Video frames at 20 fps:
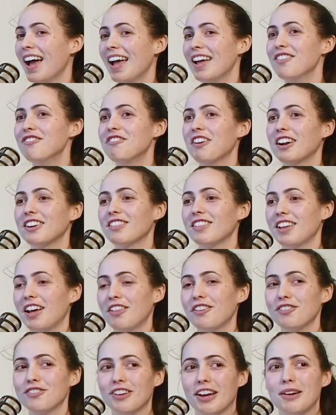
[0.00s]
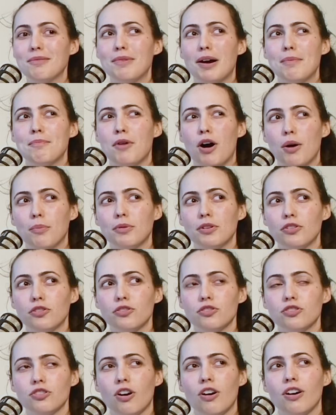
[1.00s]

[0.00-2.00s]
In fact, the other day, my mom was,